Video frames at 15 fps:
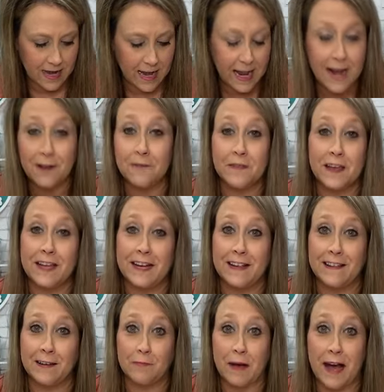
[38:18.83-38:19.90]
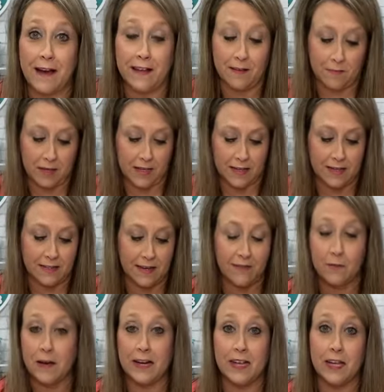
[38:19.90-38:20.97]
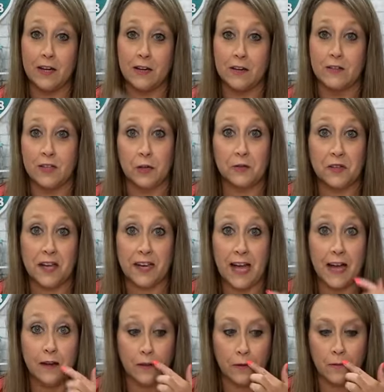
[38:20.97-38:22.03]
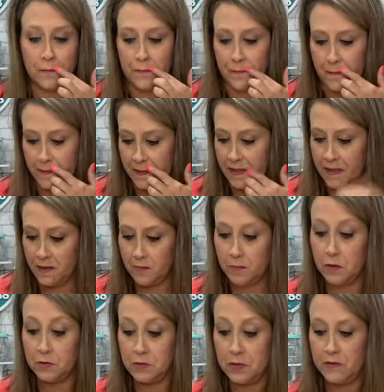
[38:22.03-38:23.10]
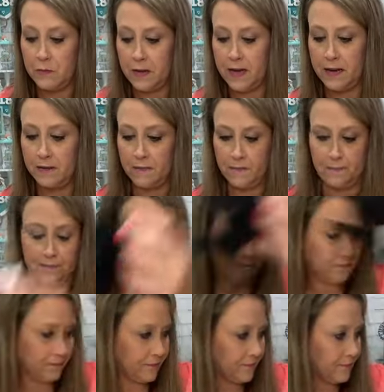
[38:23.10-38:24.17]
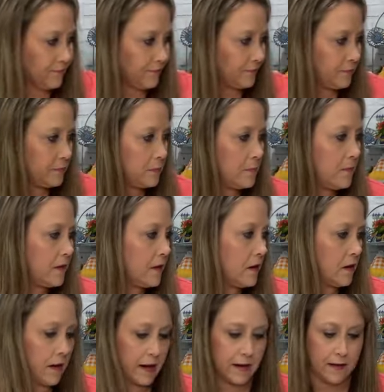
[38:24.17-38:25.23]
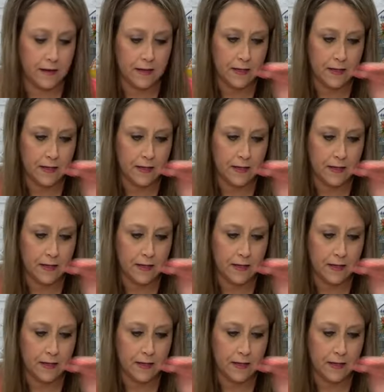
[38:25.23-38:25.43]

And I don't think anything about it because everybody here talks like I do. Most everybody. All right.